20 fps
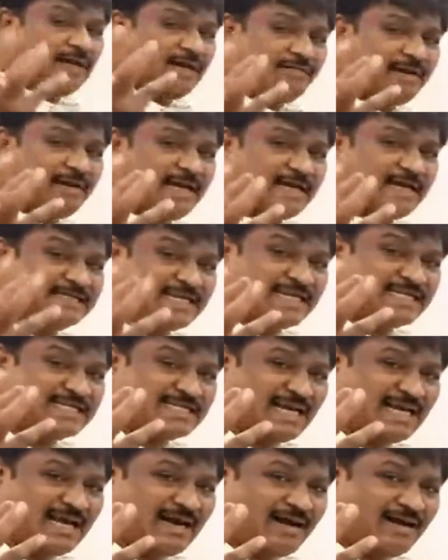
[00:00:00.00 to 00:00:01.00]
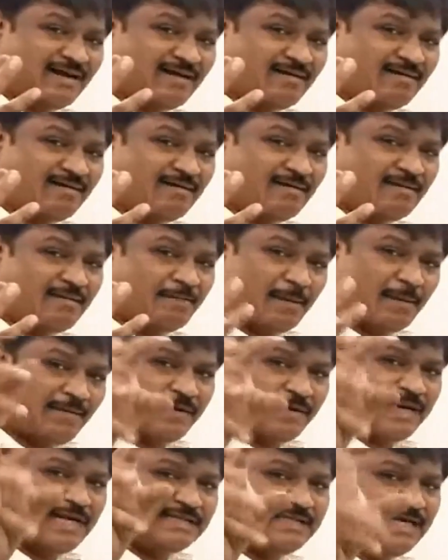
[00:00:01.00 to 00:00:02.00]
excess power
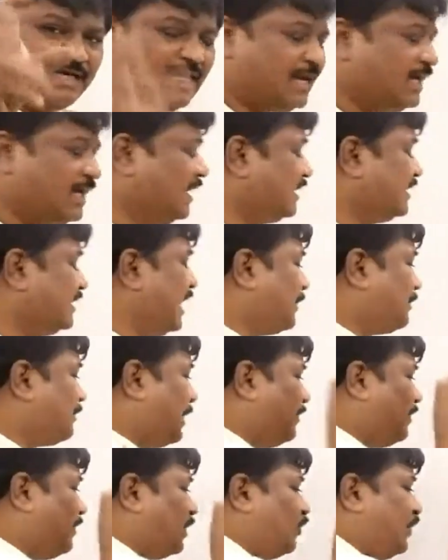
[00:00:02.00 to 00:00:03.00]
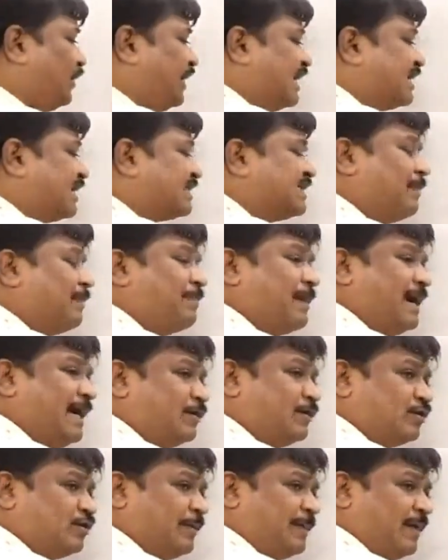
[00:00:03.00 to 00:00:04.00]
is there, that power we can supply to
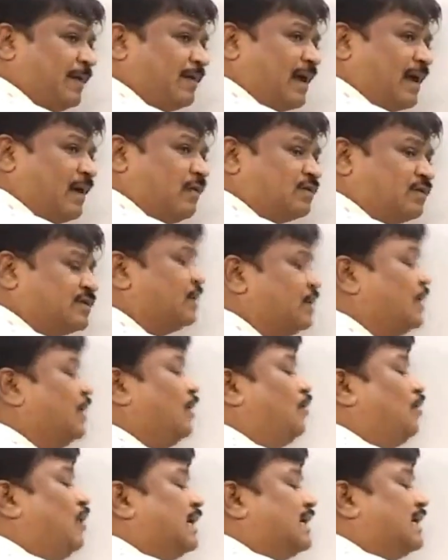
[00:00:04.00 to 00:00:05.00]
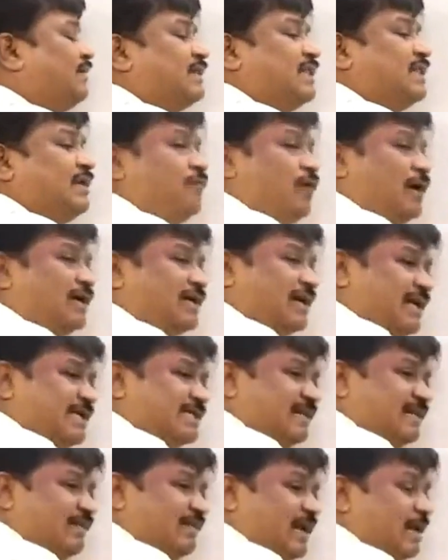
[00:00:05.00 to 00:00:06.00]
the powerhouse, whatever the water is
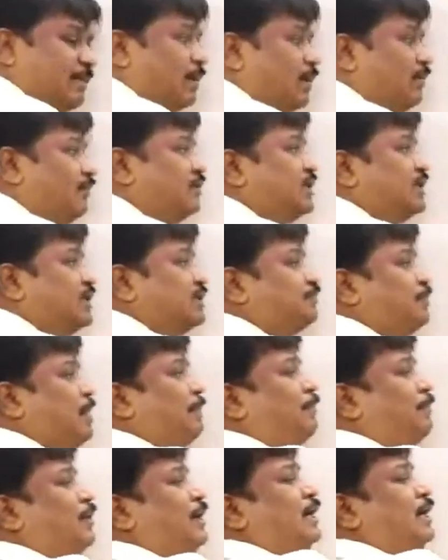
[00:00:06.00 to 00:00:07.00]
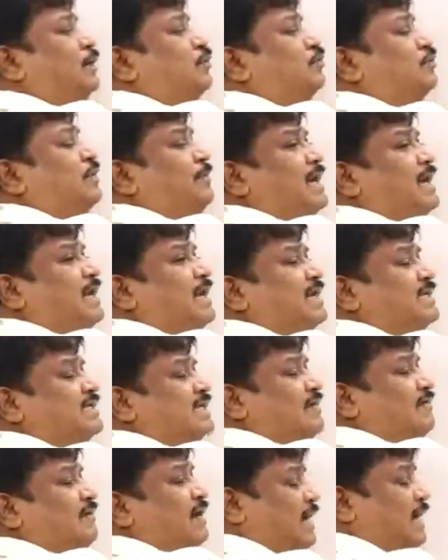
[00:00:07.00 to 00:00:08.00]
available which is pumped into the main
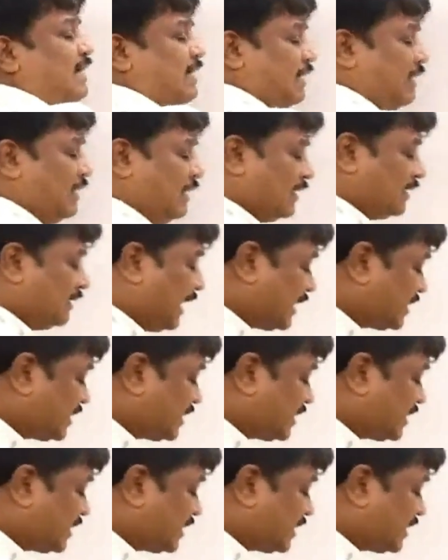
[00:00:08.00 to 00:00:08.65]
reservoir. That's why